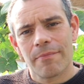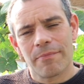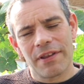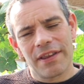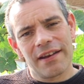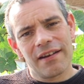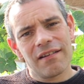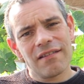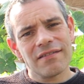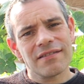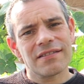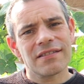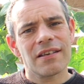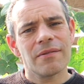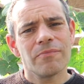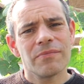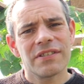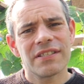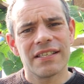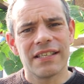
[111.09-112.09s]
but there are
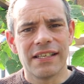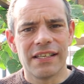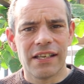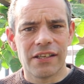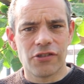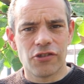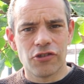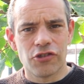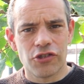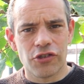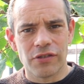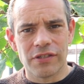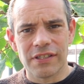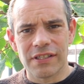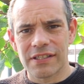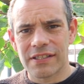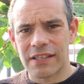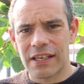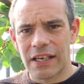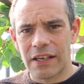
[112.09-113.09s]
some seed that you
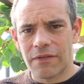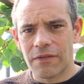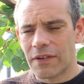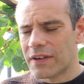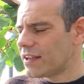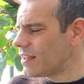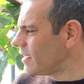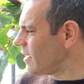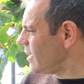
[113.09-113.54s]
shouldn't save.